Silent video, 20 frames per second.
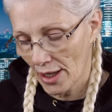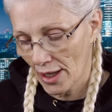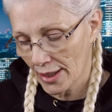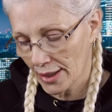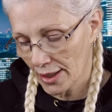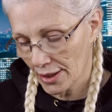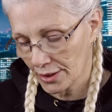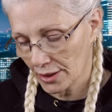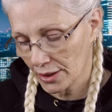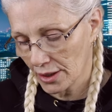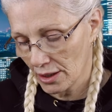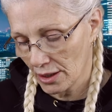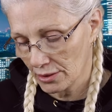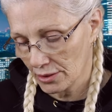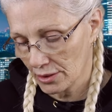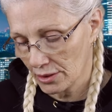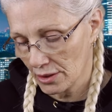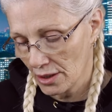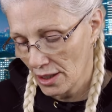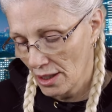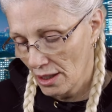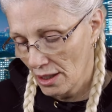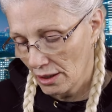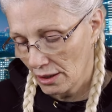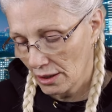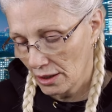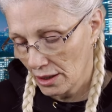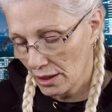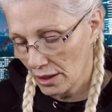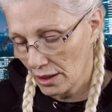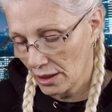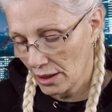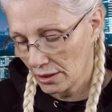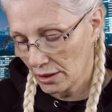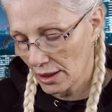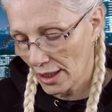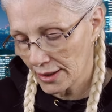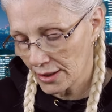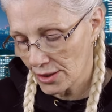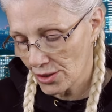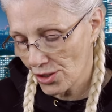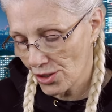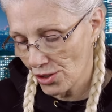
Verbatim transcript: I got the color Light